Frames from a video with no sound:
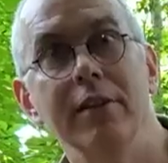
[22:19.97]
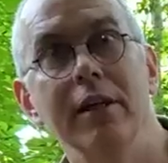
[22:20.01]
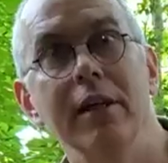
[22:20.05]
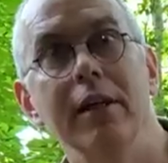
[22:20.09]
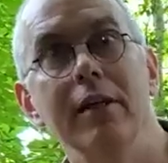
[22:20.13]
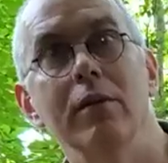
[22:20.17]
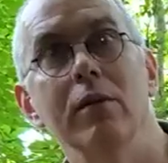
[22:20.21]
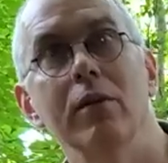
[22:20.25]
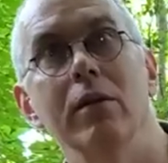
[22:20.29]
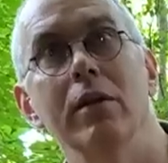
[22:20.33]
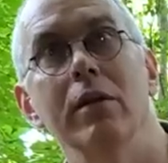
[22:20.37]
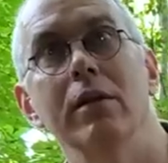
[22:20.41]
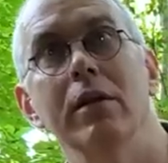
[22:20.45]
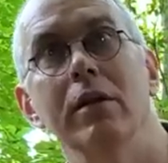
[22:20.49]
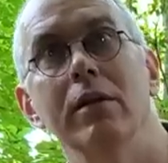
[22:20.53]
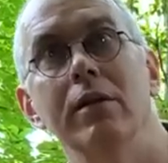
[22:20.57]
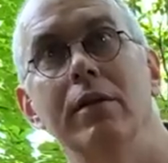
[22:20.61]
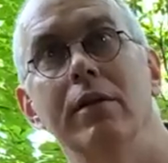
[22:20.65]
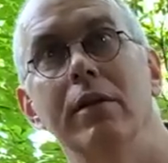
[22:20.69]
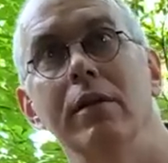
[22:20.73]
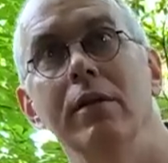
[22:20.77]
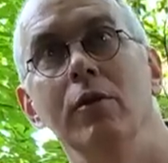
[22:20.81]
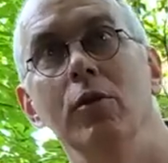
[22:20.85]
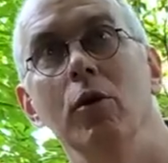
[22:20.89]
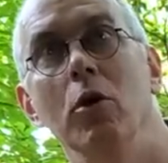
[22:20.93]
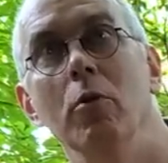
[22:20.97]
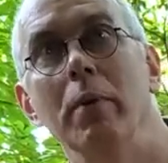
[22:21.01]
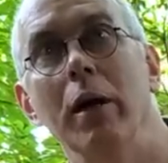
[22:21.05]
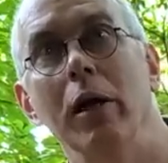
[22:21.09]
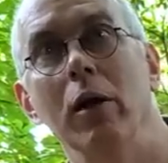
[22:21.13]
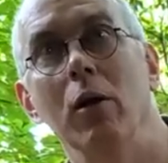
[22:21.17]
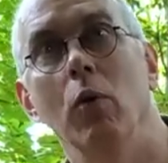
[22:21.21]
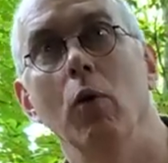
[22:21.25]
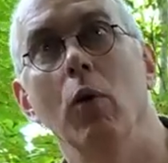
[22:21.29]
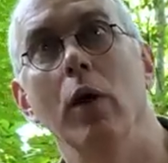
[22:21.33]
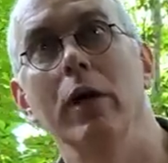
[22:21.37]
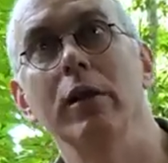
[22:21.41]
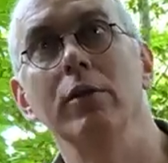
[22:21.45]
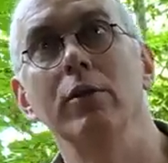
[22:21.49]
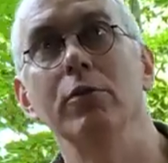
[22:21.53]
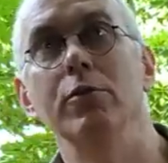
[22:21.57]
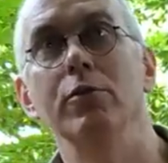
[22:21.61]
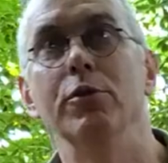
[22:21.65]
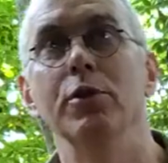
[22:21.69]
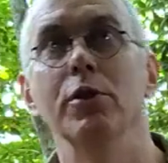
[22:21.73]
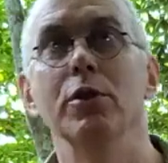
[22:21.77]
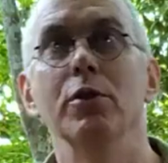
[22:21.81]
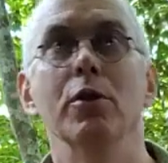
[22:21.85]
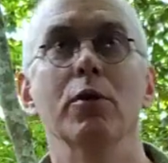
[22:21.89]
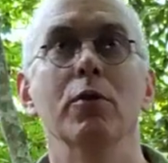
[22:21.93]
that no matter what you
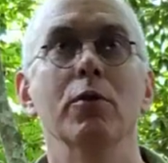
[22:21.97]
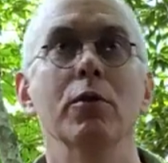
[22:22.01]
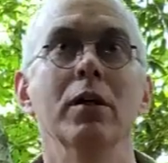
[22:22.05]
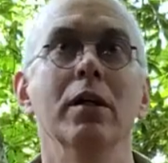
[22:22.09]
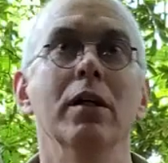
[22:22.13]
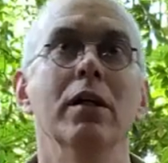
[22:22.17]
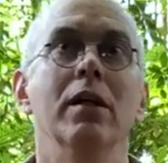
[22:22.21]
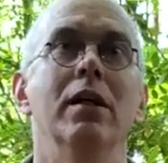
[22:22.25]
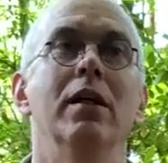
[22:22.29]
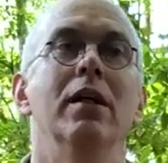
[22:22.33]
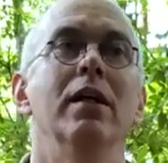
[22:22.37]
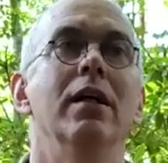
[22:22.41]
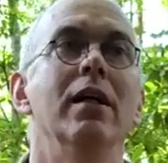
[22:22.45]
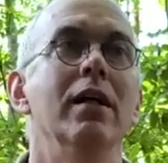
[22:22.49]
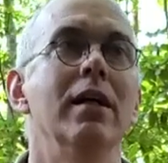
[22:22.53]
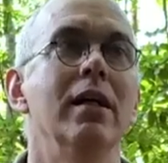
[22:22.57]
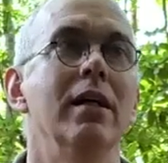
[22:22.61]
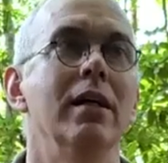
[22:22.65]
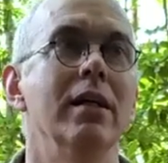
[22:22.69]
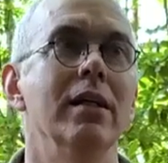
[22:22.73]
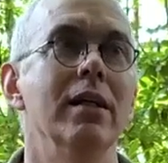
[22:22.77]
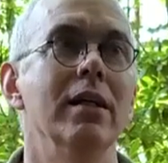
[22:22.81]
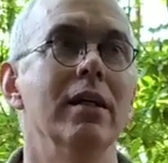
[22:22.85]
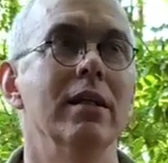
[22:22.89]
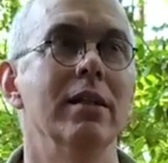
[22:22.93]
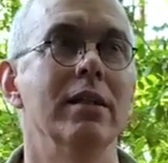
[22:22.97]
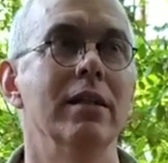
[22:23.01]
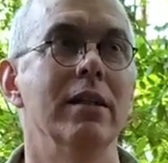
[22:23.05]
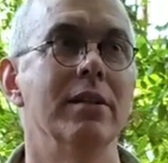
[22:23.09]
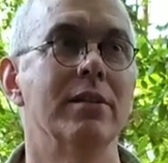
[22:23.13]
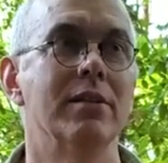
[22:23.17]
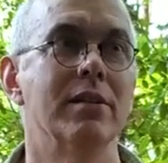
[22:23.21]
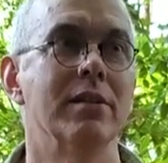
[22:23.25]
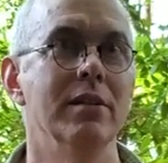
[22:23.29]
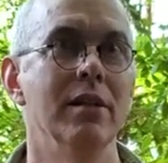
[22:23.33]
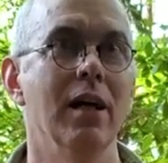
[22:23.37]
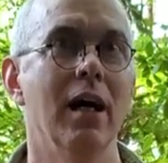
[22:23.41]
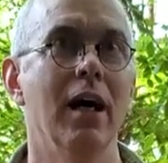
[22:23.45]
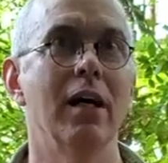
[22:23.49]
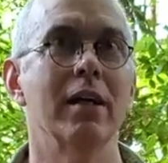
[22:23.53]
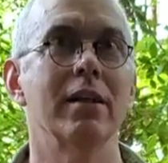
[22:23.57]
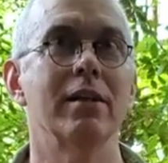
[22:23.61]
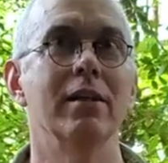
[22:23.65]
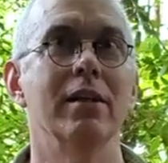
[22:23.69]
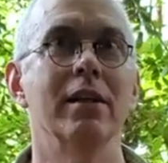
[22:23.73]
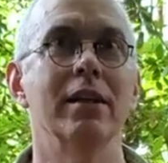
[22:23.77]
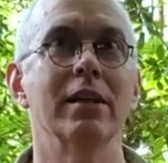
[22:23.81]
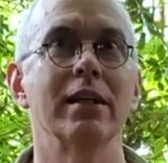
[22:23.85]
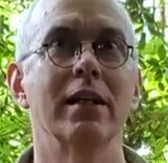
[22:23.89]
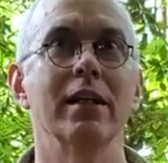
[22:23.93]
do, it's not
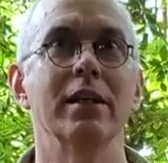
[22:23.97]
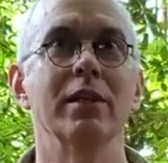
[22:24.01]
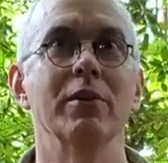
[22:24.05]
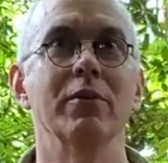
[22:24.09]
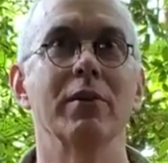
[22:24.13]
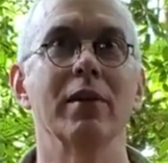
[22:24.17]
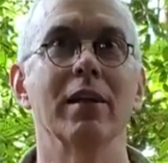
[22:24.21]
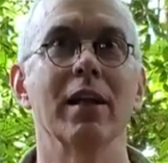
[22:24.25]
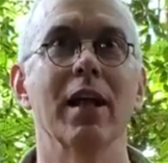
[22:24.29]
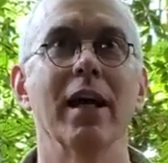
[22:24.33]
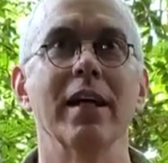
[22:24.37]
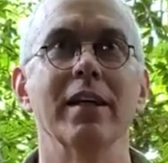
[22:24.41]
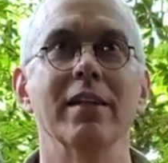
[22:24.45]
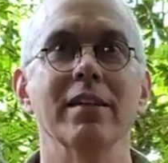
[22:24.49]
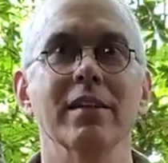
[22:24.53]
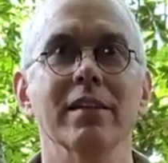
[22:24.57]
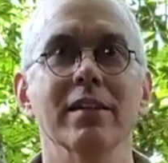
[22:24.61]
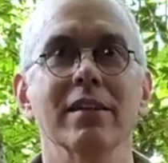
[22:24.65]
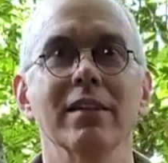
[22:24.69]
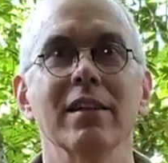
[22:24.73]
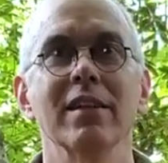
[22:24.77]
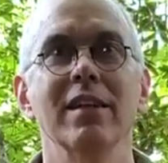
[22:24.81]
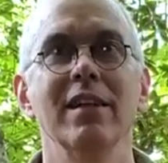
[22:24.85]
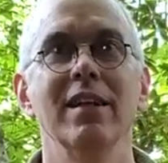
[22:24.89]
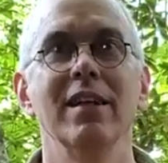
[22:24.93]
going to get you enlightened.